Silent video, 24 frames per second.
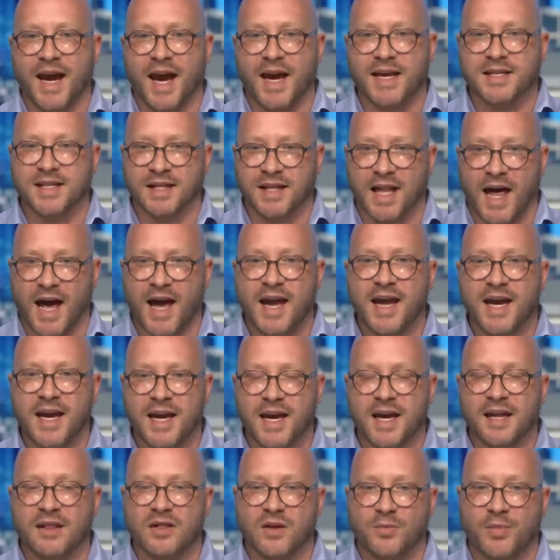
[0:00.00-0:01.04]
a delay
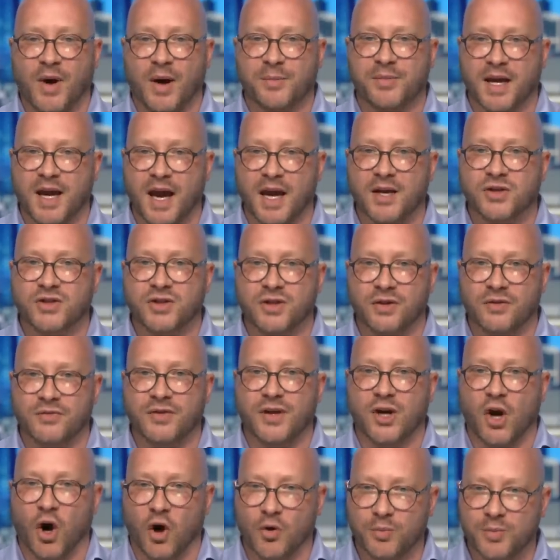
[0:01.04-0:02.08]
in the publication of
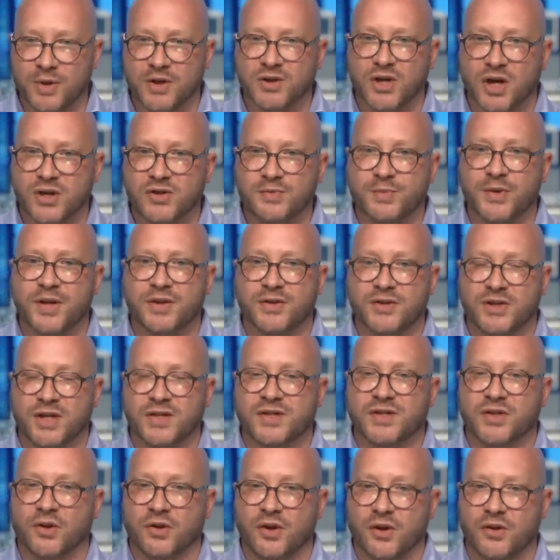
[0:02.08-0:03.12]
the open judgment,
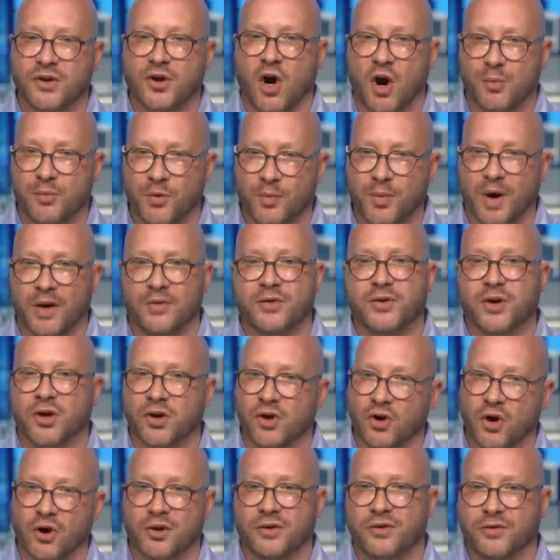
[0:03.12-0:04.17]
just so that the Commonwealth can
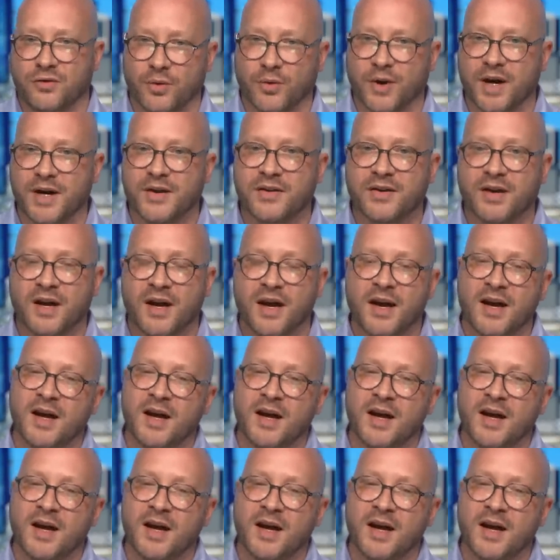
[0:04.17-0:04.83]
go through it